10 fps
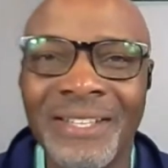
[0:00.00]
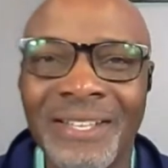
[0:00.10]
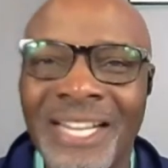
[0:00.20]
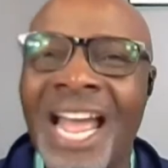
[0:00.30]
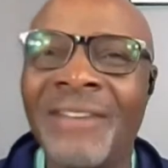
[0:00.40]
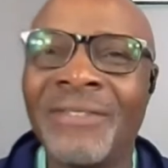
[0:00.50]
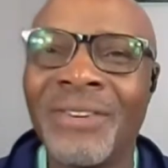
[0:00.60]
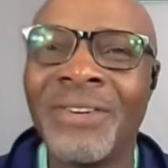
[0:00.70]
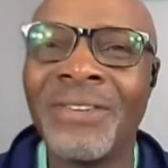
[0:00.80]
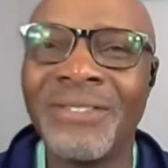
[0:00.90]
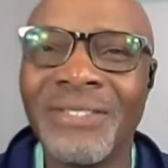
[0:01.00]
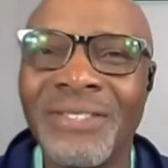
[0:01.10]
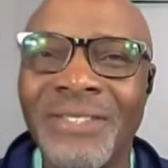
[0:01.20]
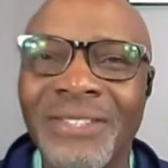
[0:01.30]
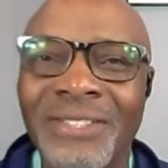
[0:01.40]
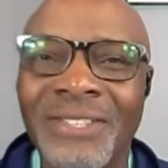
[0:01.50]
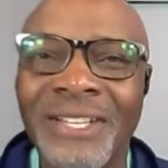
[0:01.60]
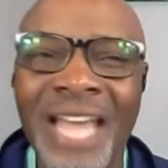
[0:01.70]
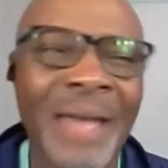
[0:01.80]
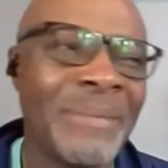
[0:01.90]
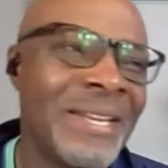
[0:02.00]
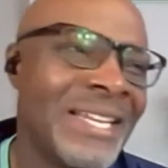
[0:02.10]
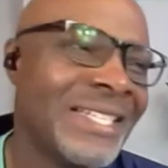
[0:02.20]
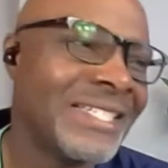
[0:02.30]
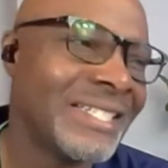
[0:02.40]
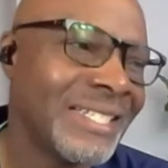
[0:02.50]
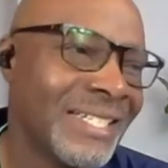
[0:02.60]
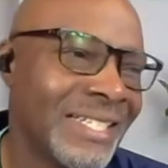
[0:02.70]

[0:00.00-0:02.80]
laughter, happiness,